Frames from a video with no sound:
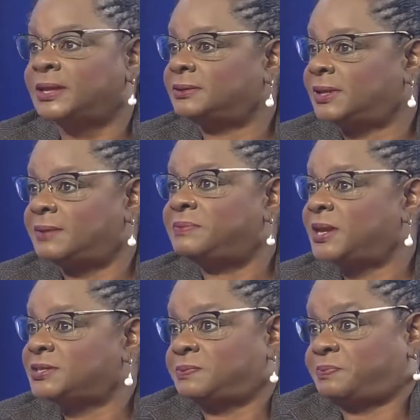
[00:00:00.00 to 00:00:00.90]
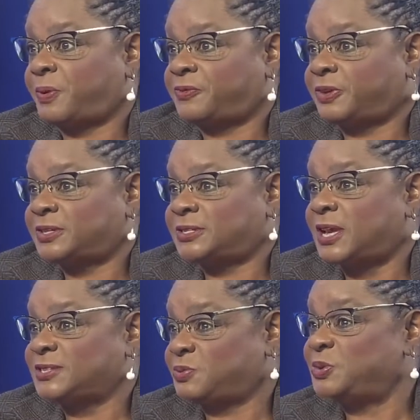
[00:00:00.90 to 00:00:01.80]
that makes perfect
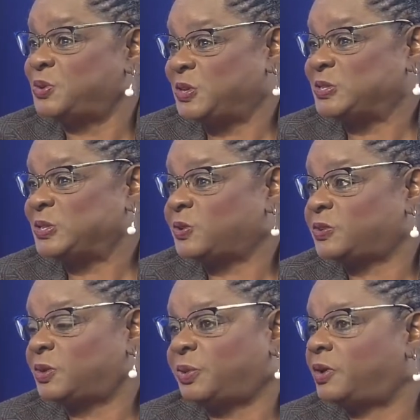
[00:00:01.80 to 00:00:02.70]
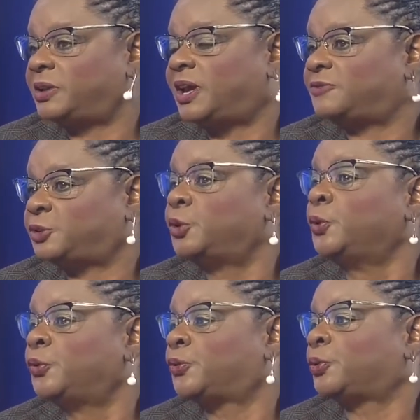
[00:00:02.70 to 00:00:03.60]
sense when you consider that we only have
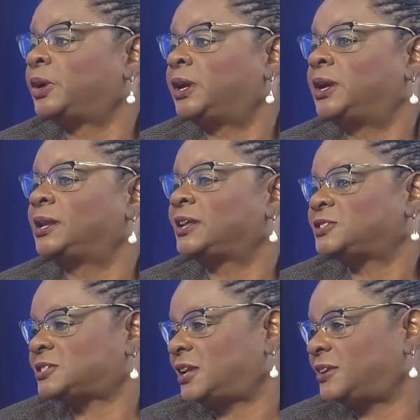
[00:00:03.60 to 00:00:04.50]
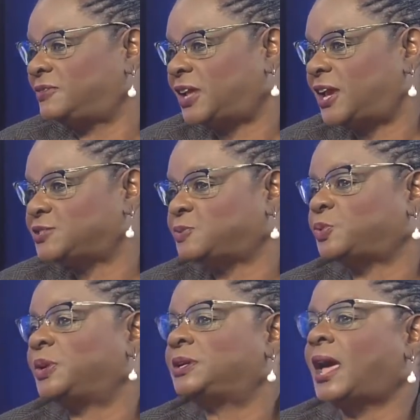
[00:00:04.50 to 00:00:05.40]
2-3 legislative days
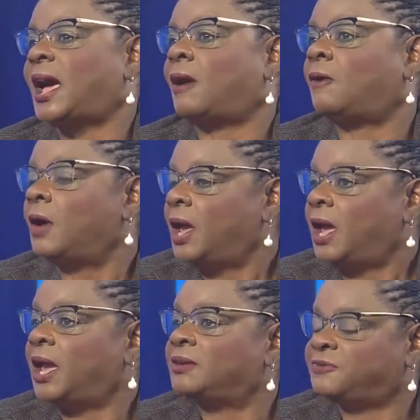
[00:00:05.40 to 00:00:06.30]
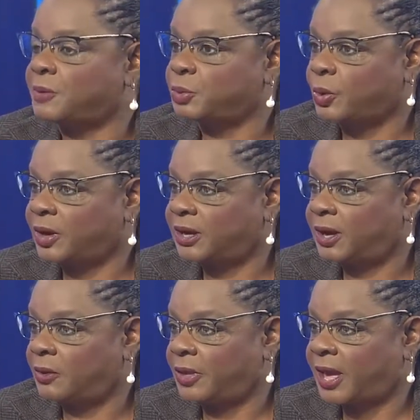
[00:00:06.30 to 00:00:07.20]
between now and February
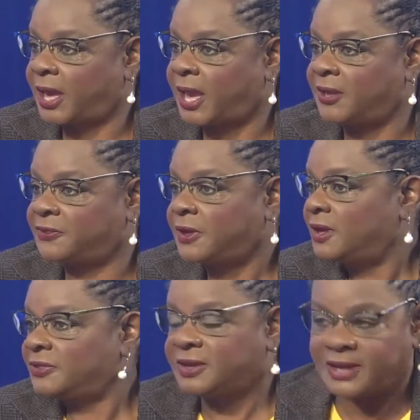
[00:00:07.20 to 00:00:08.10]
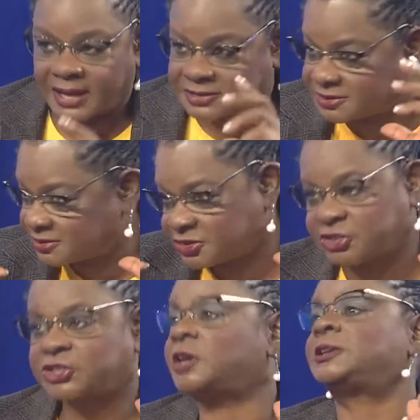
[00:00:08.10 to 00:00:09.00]
8th, the next
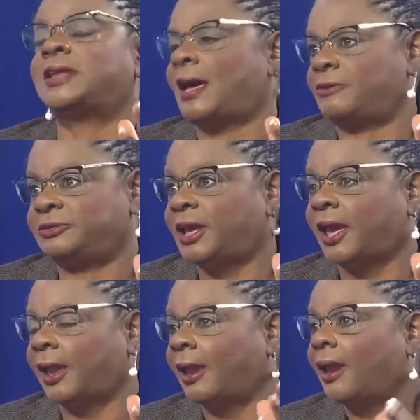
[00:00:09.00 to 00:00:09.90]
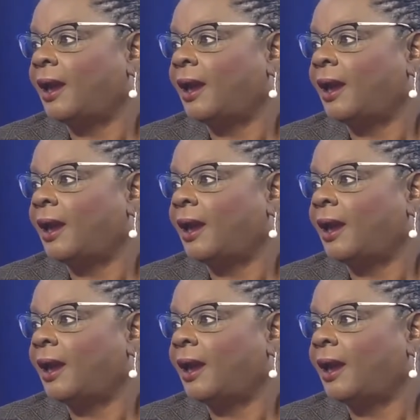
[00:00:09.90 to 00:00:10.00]
shutdown day.